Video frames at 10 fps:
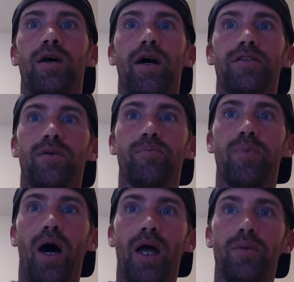At the
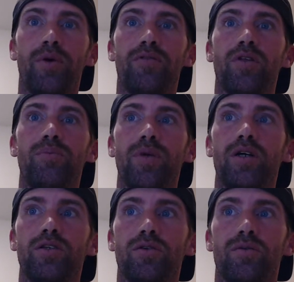bottom of the
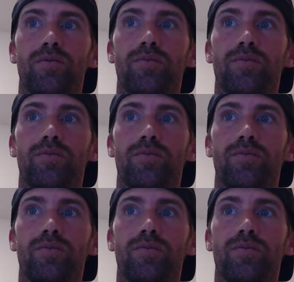menu,